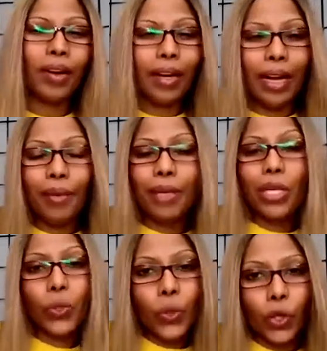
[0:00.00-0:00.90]
I mean,
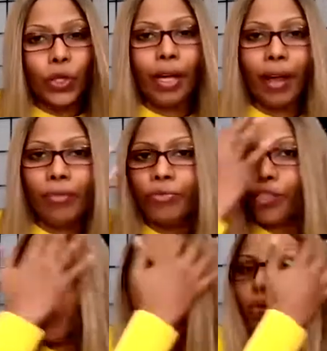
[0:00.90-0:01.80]
you could have
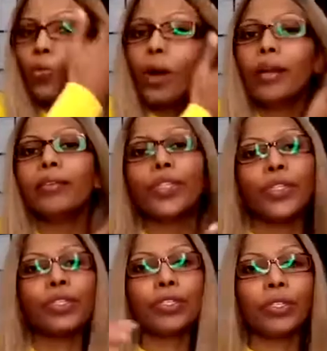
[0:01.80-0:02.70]
just one. You
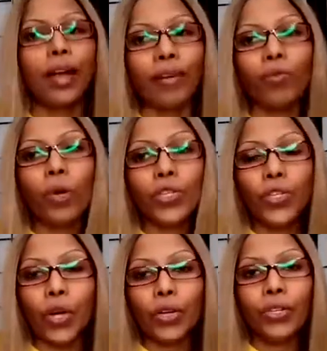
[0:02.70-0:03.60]
can just have one
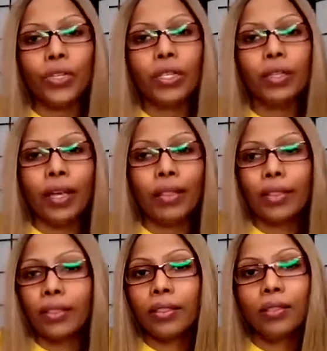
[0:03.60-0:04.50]
genre that
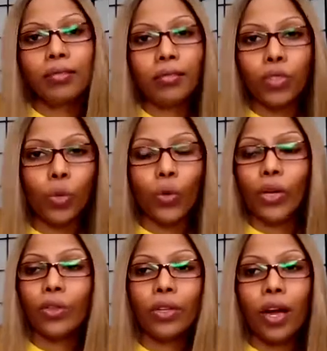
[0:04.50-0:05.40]
the story
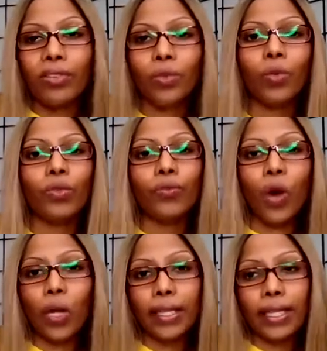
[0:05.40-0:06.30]
of the novel will
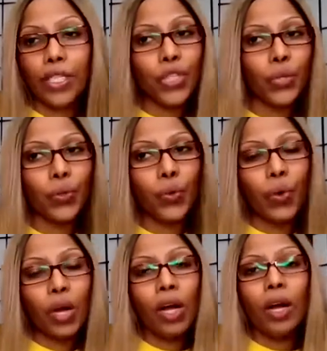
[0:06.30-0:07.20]
fall into.
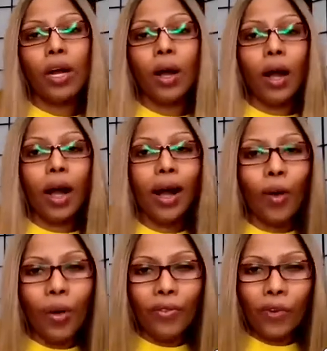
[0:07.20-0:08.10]

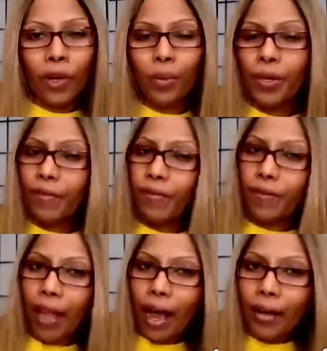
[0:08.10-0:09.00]
However, it'll be
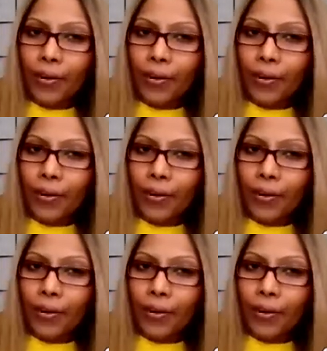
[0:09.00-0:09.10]
flat.